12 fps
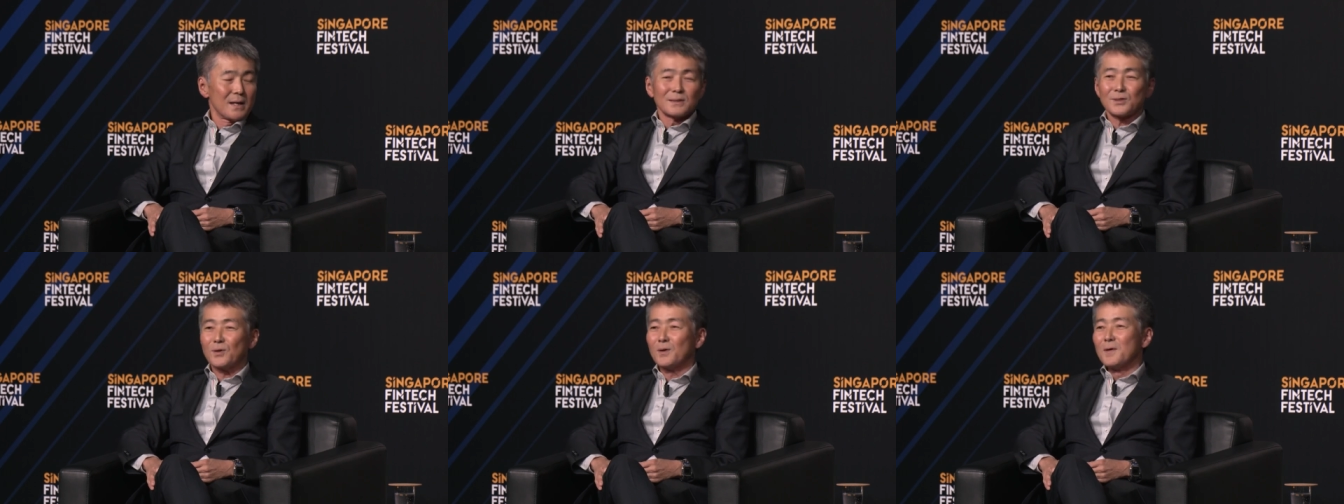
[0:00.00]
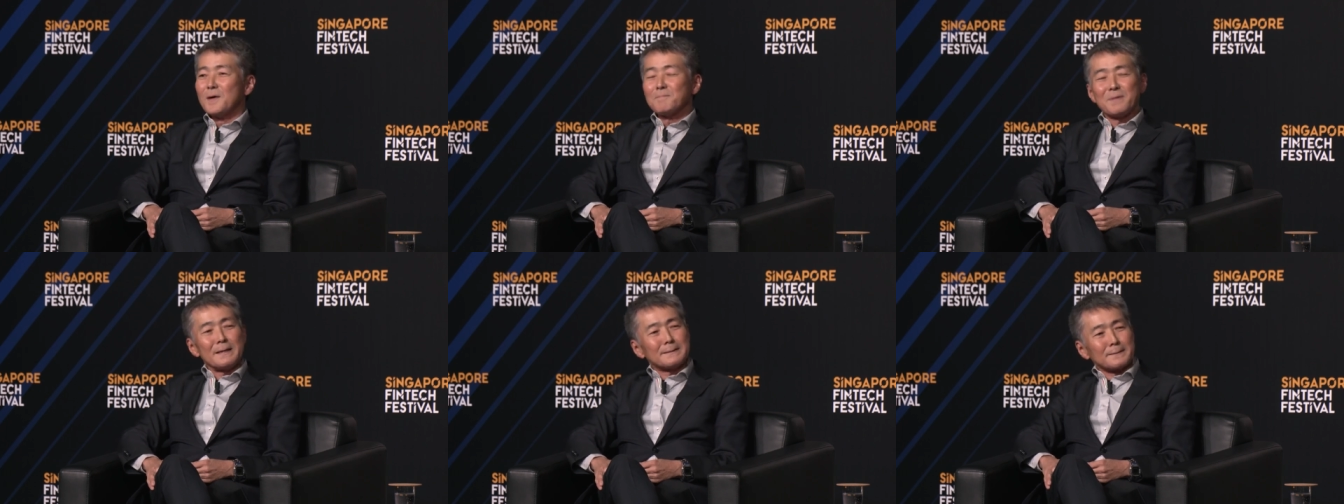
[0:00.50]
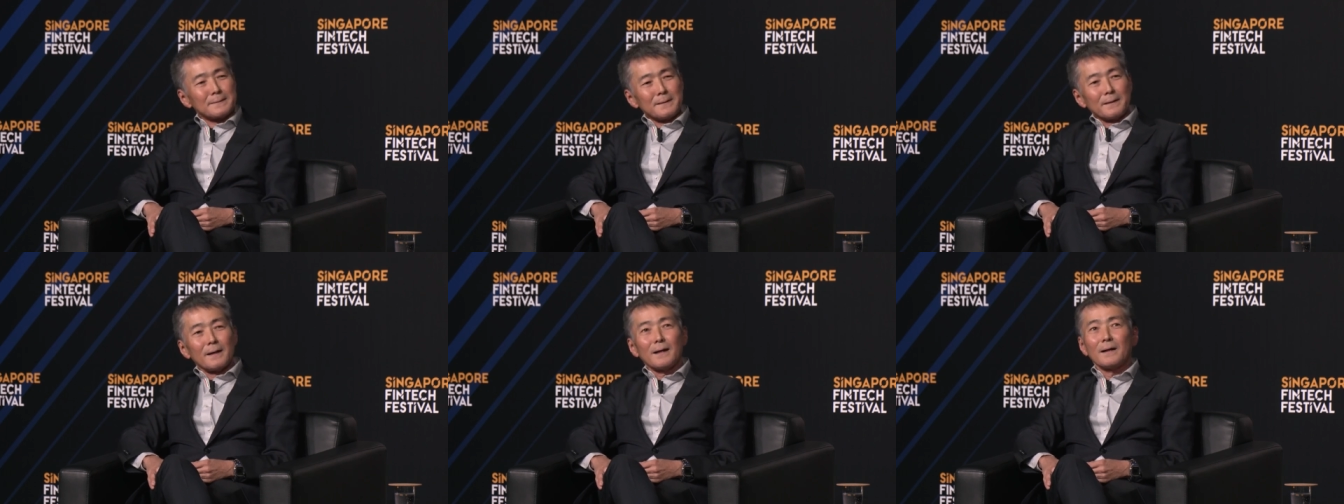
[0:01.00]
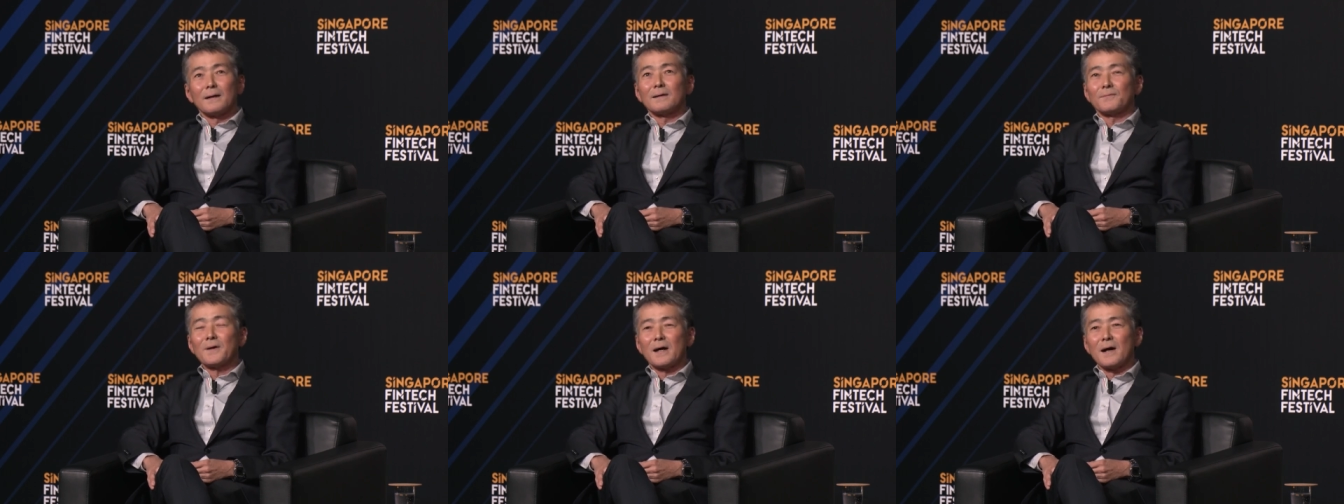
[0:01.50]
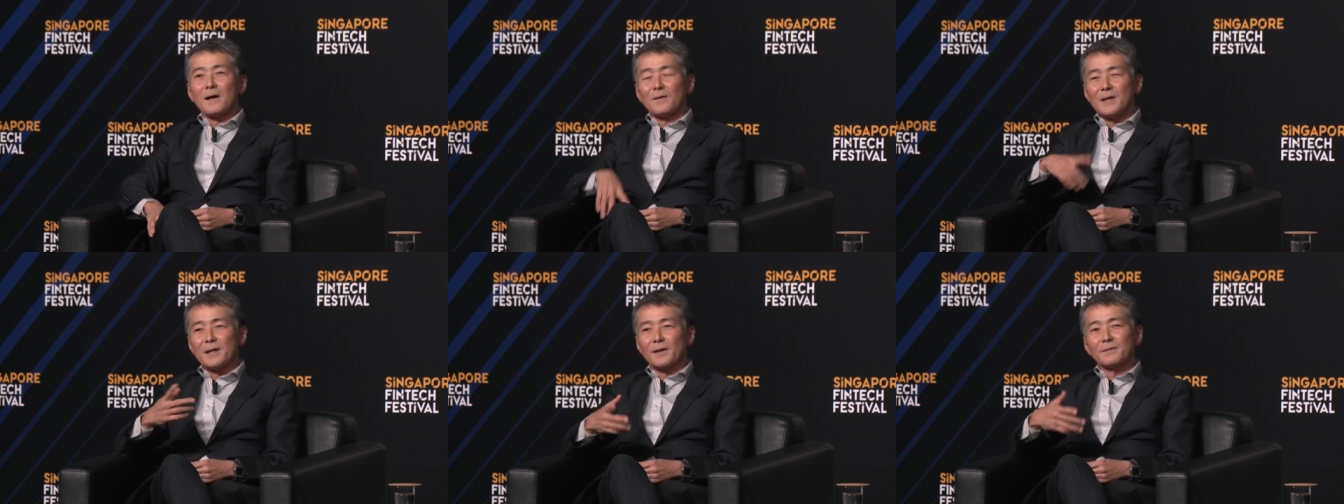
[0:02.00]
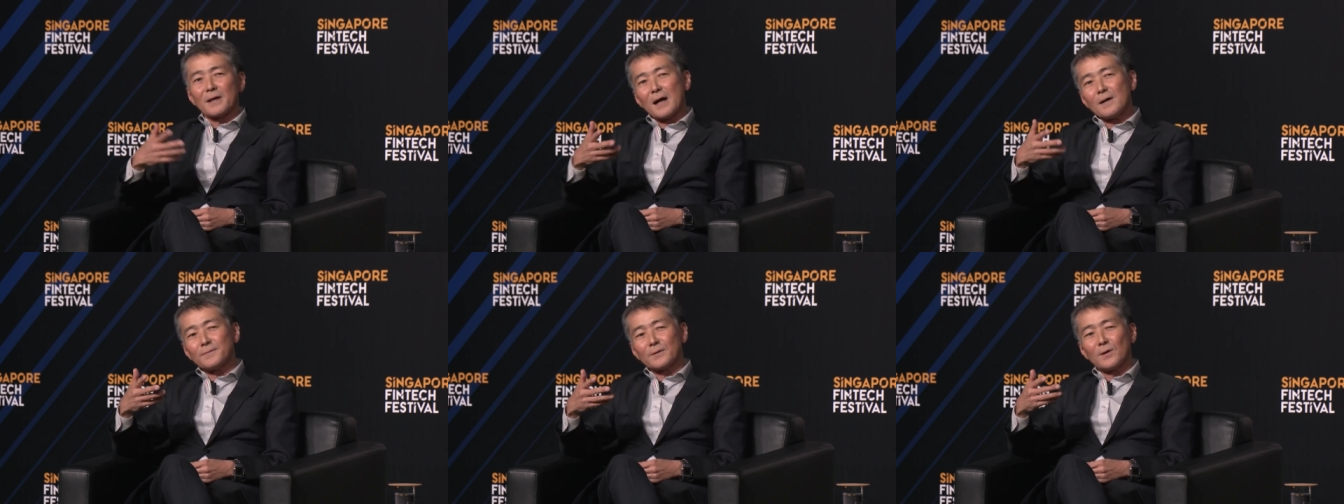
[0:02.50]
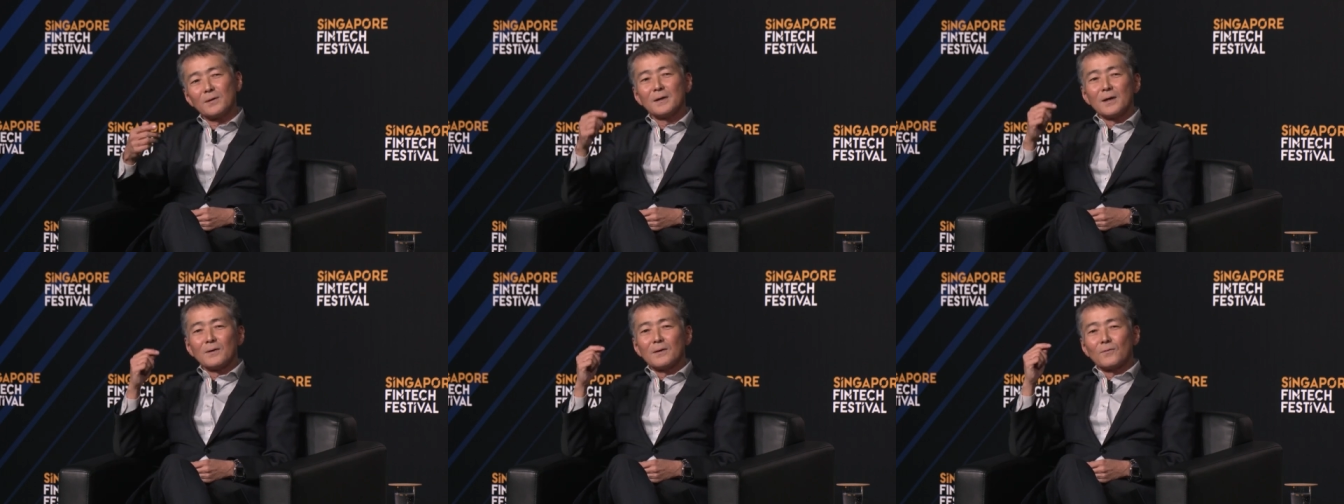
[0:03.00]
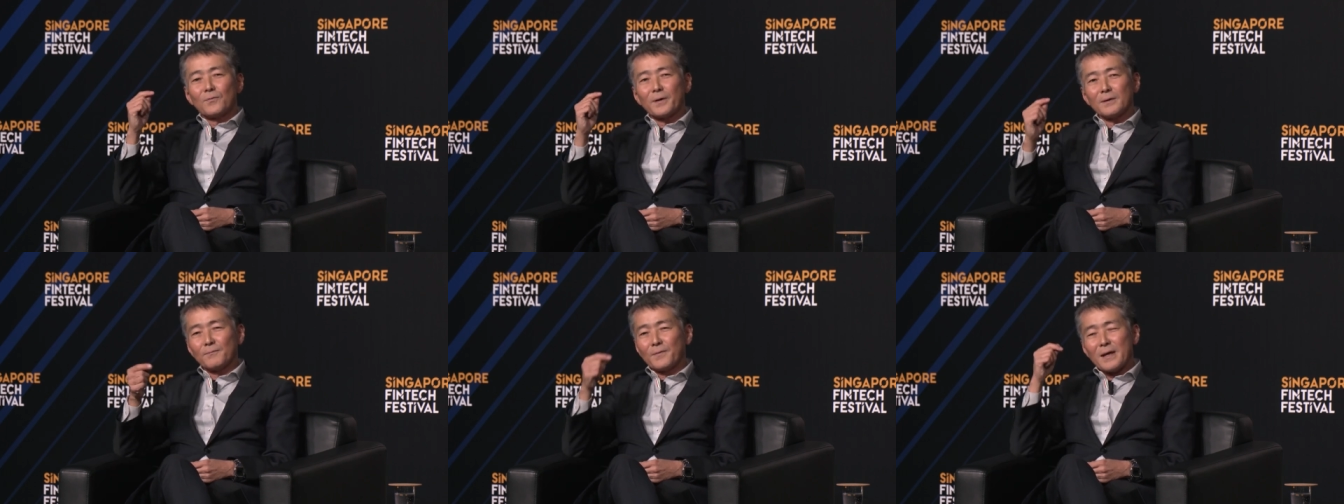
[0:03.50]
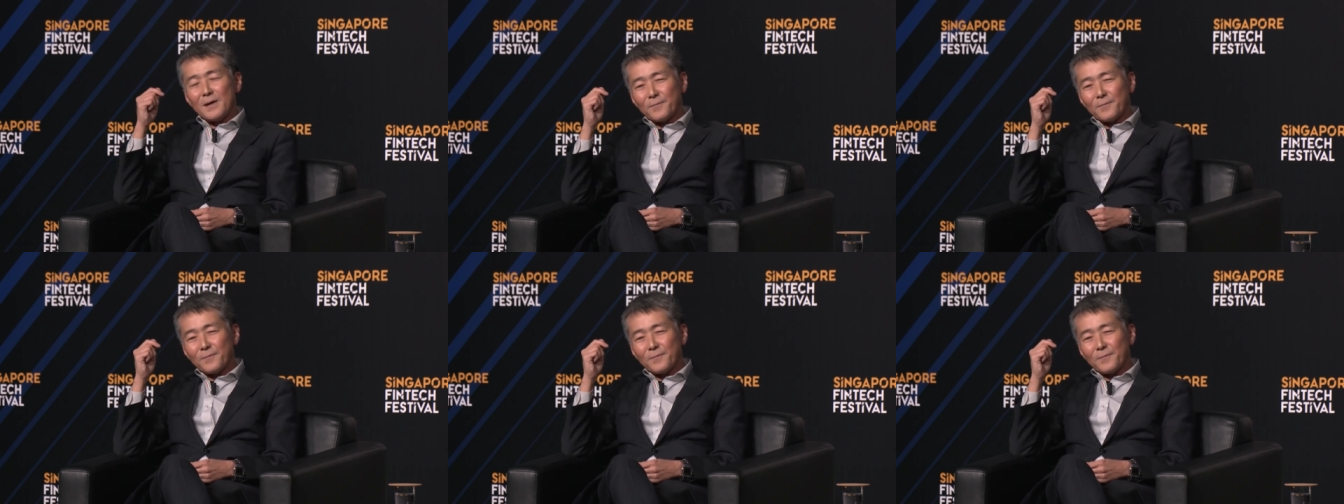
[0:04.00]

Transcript: So basically, a year and a half ago, for very